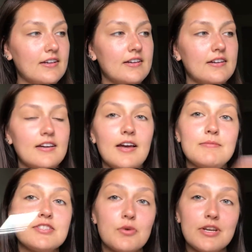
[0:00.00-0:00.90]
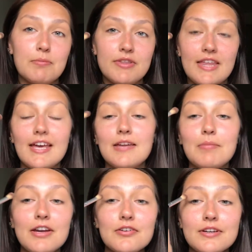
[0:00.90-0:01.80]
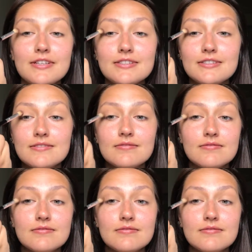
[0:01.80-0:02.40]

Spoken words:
I'm just going to put that in my crease.